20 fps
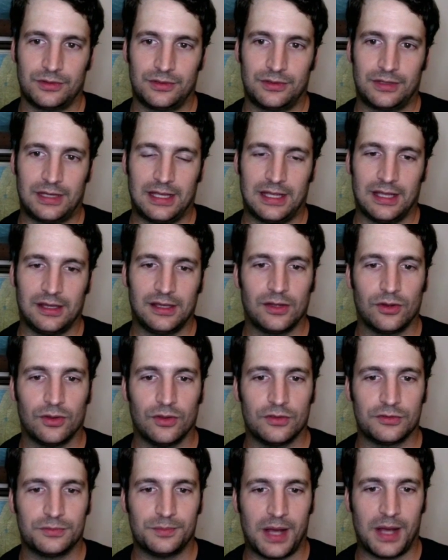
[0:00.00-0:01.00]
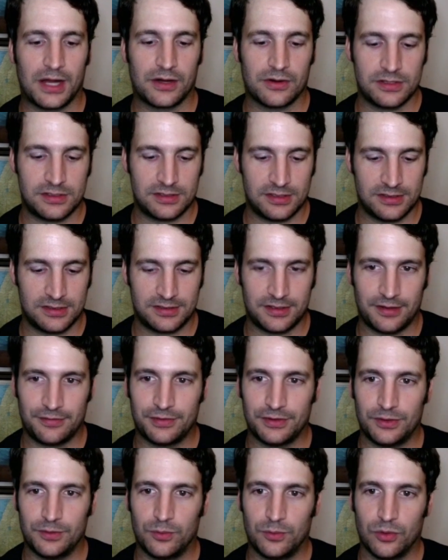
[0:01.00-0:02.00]
killing all those migrants and
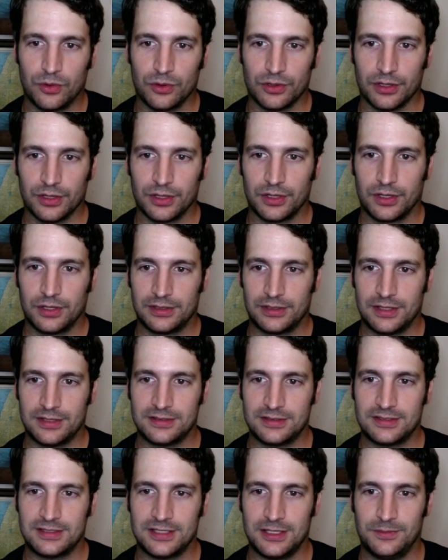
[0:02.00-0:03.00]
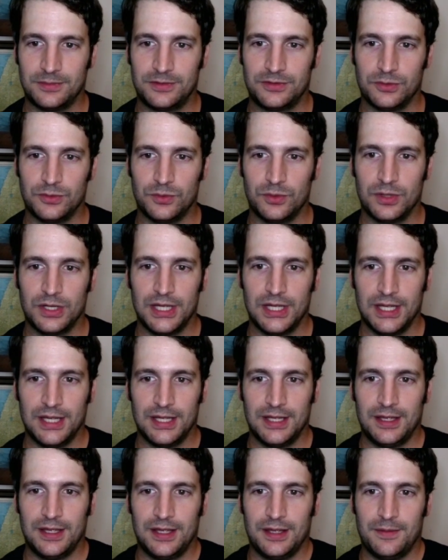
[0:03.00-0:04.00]
stuff at the border. It doesn't seem to
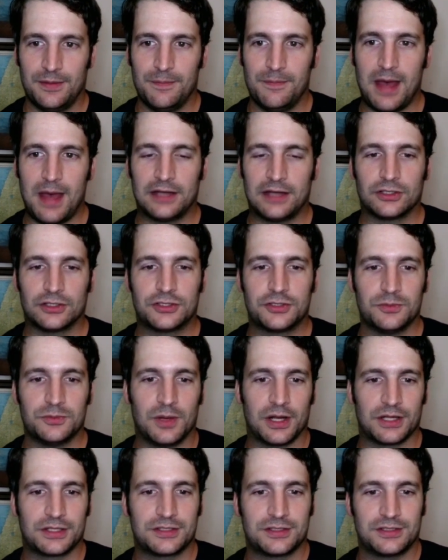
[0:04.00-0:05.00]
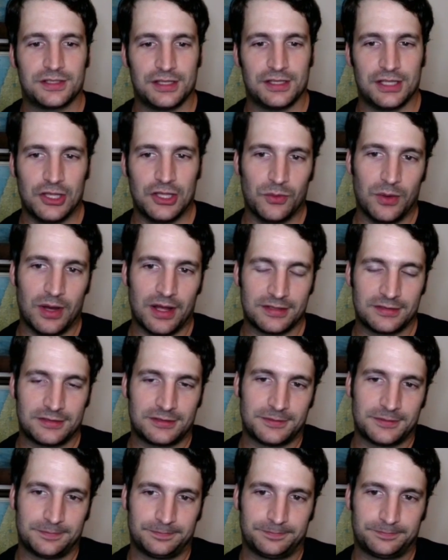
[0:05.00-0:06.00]
matter too much to the
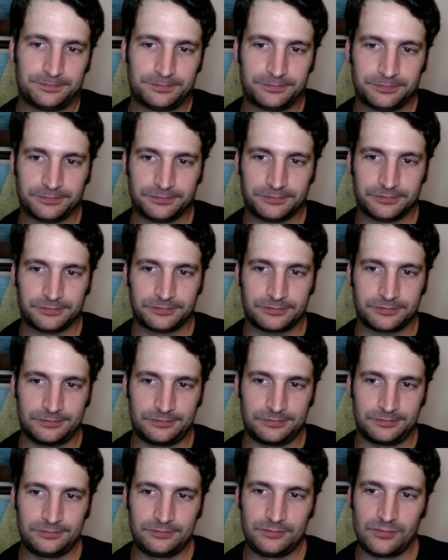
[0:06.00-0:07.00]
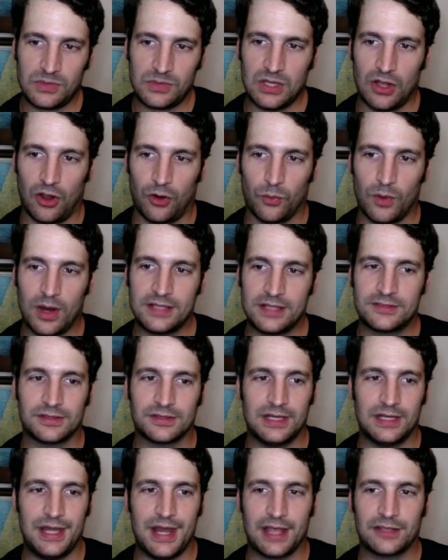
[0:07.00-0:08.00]
U.S. All right, so
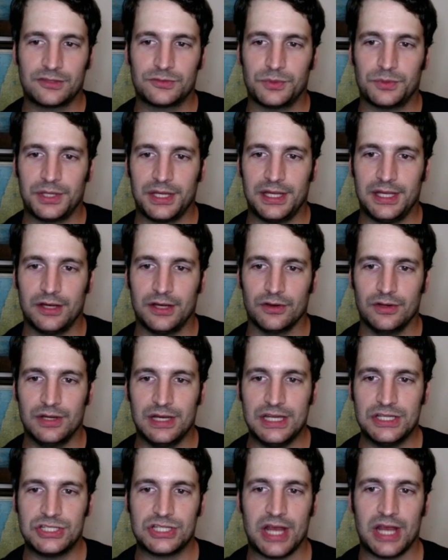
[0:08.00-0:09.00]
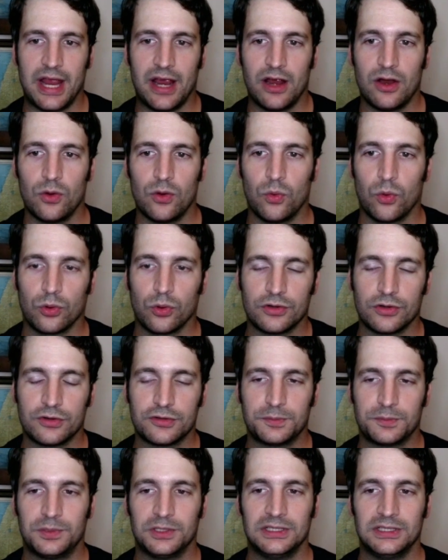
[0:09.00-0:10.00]
the next one here, Niger
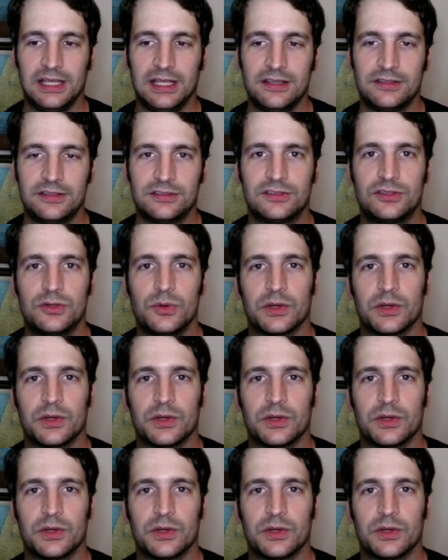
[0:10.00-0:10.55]
orders police to